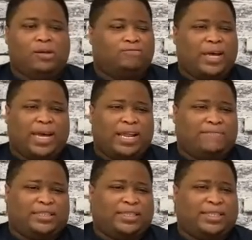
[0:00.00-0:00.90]
They can't
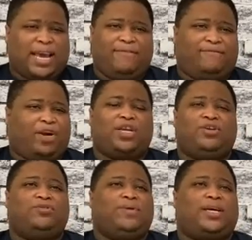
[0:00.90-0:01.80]
even stay in front of
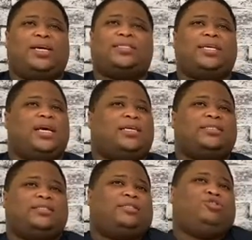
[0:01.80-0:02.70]
you because
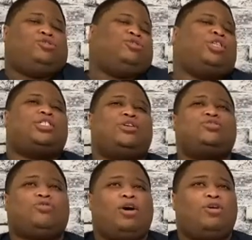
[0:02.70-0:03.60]
you're just so
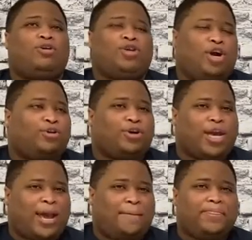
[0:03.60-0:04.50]
strong on your own,
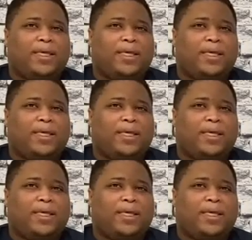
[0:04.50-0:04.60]
okay?